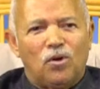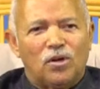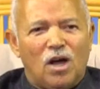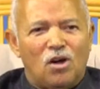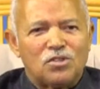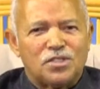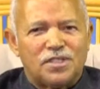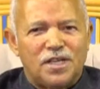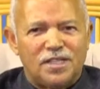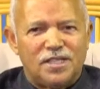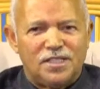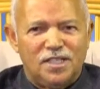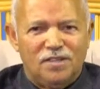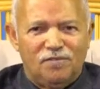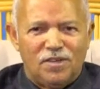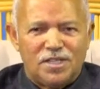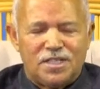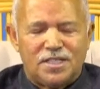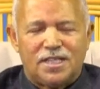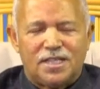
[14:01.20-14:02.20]
now says
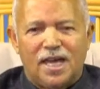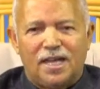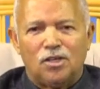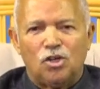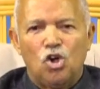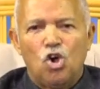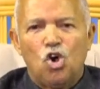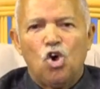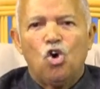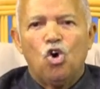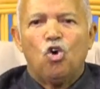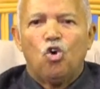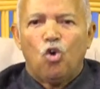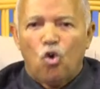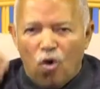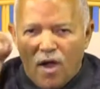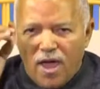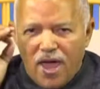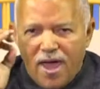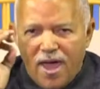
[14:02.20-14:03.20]
in verse 10,
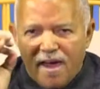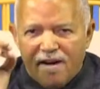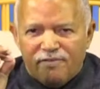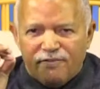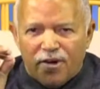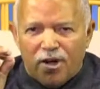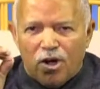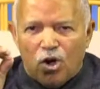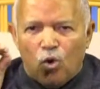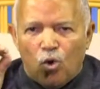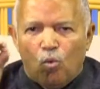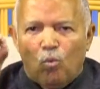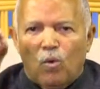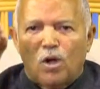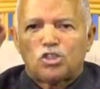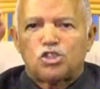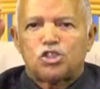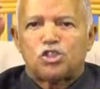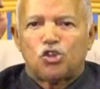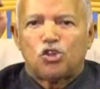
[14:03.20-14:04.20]
whoever
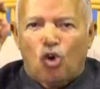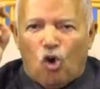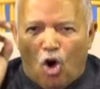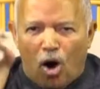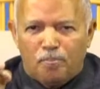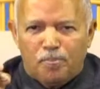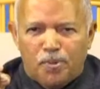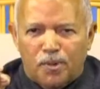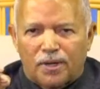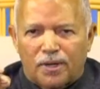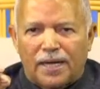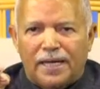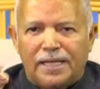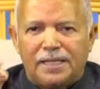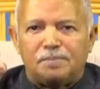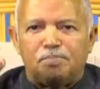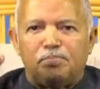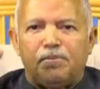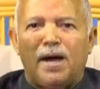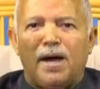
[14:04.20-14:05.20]
wants to
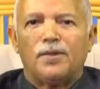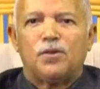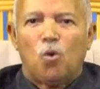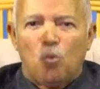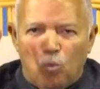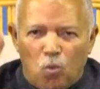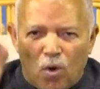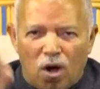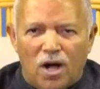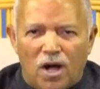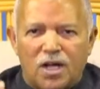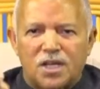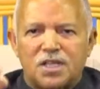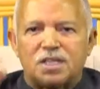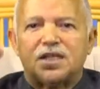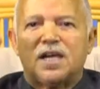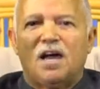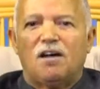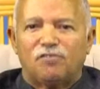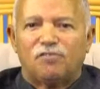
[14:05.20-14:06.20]
operate by the
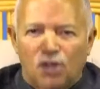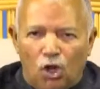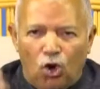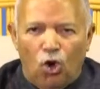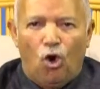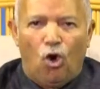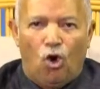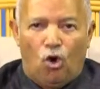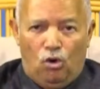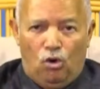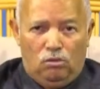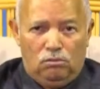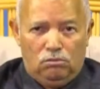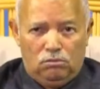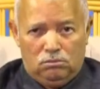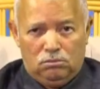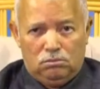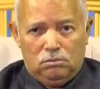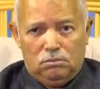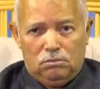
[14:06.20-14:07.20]
works of the law
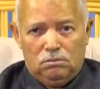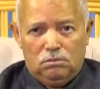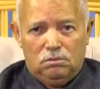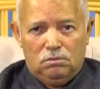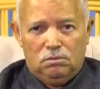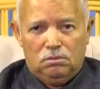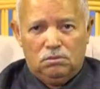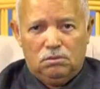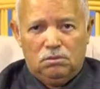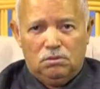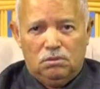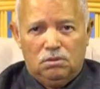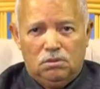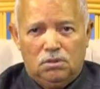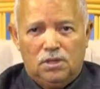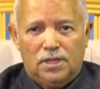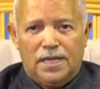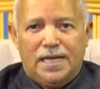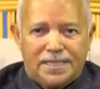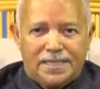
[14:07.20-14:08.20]

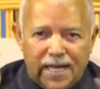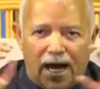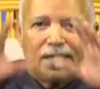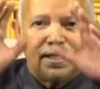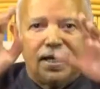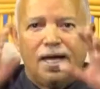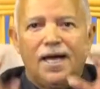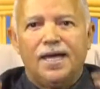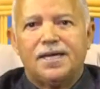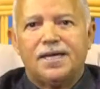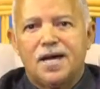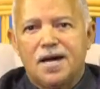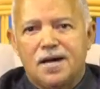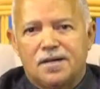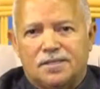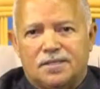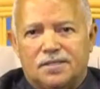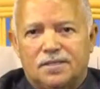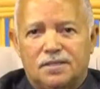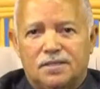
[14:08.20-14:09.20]
is under a
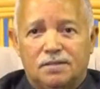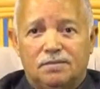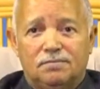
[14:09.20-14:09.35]
curse.